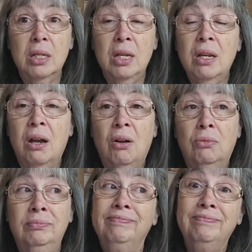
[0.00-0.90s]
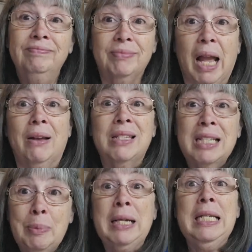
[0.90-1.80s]
you know, I was
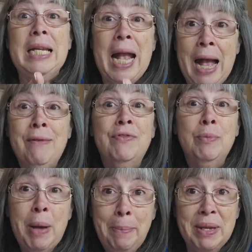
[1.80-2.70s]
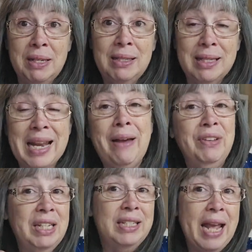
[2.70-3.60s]
expecting to have the puppies and
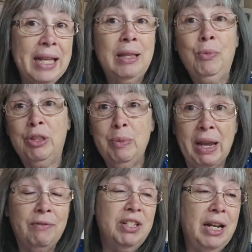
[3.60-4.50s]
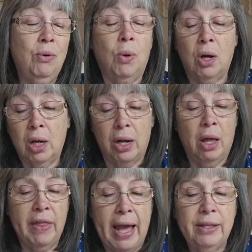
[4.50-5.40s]
having to take them with me every day to work and
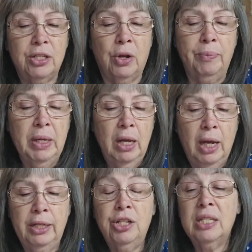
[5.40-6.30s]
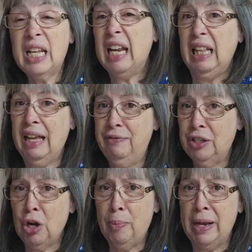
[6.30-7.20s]
all that. So I just kind of
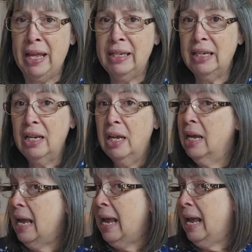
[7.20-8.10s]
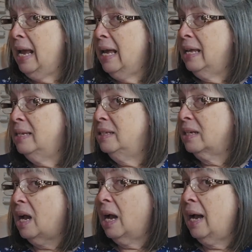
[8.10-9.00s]
left it open ended. And
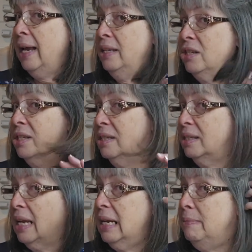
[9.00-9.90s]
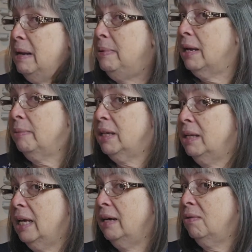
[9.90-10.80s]
I just decided maybe I'm going
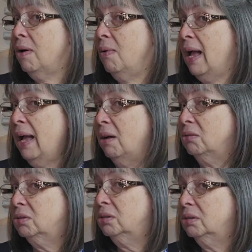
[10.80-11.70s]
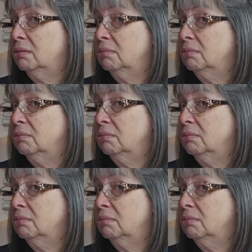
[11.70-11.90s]
to let it grow out.